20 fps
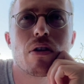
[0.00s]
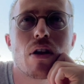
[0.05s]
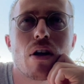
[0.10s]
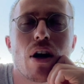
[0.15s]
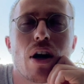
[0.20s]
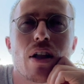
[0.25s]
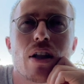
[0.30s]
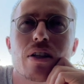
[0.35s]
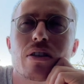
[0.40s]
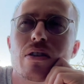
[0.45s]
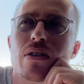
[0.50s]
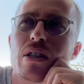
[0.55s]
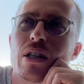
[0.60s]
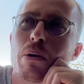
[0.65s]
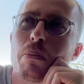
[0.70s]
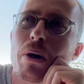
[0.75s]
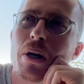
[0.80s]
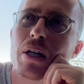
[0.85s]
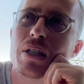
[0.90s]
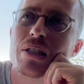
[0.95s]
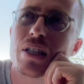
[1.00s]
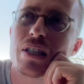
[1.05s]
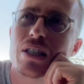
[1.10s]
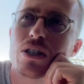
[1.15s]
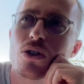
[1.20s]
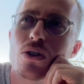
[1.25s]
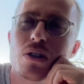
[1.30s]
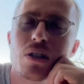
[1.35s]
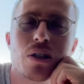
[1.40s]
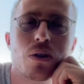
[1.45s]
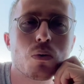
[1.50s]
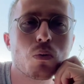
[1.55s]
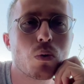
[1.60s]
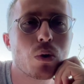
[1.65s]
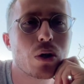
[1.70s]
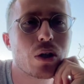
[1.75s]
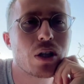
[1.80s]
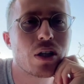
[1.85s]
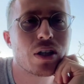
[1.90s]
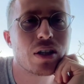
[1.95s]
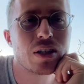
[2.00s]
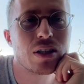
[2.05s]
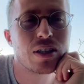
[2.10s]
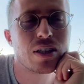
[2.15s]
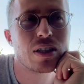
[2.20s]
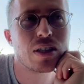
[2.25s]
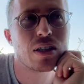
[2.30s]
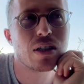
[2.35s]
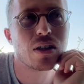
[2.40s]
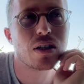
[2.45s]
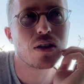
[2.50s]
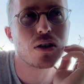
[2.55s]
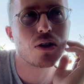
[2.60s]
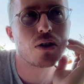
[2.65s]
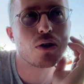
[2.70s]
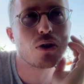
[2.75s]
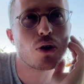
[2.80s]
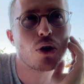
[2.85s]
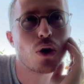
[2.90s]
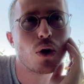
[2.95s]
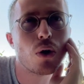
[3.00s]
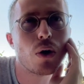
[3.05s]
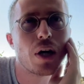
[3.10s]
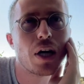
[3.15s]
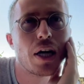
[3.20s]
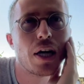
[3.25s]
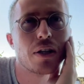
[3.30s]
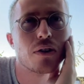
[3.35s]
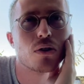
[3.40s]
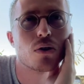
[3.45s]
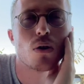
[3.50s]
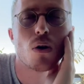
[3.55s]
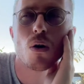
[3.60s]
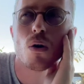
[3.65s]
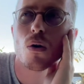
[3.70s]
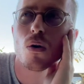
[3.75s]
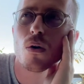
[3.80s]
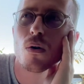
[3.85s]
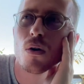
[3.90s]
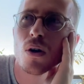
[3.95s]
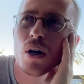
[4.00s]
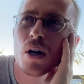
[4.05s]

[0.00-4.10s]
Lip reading: I like to think about it as like it just didn't work, and so